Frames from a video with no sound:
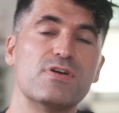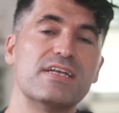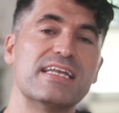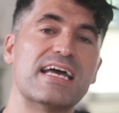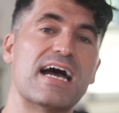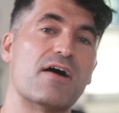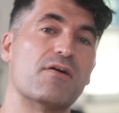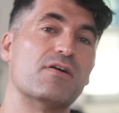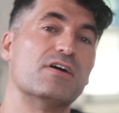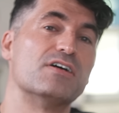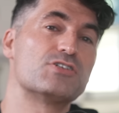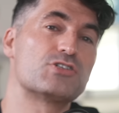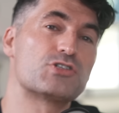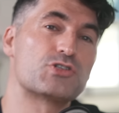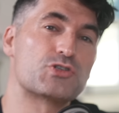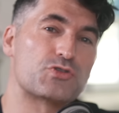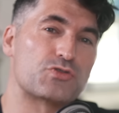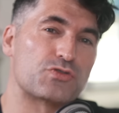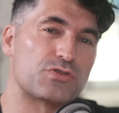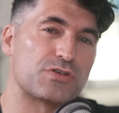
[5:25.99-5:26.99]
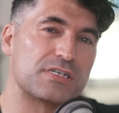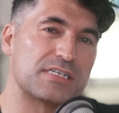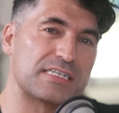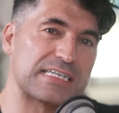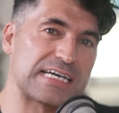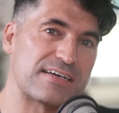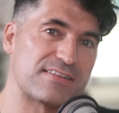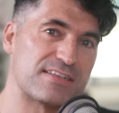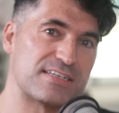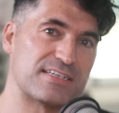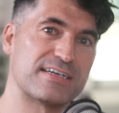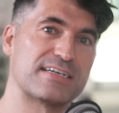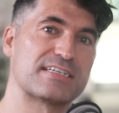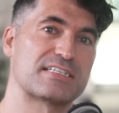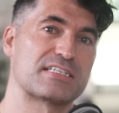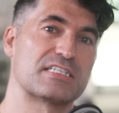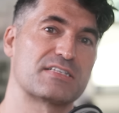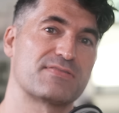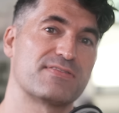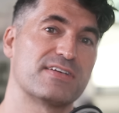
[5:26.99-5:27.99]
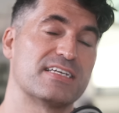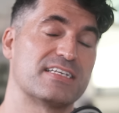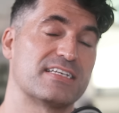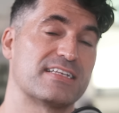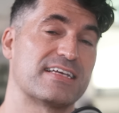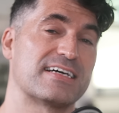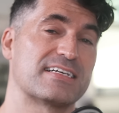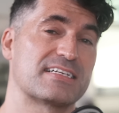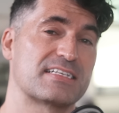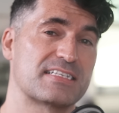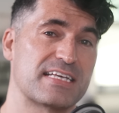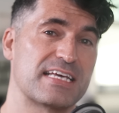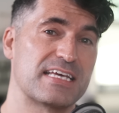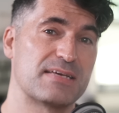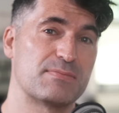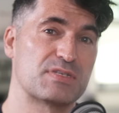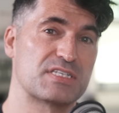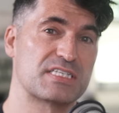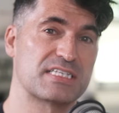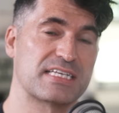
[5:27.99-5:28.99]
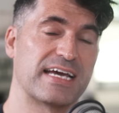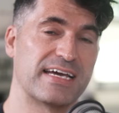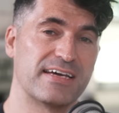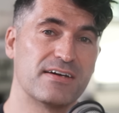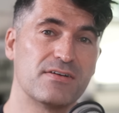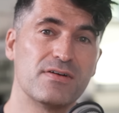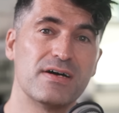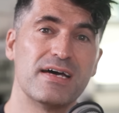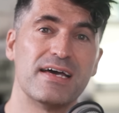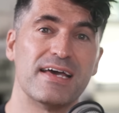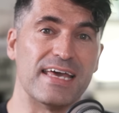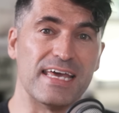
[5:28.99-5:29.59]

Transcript: we now shrunk down the Dyson sphere to that same scale,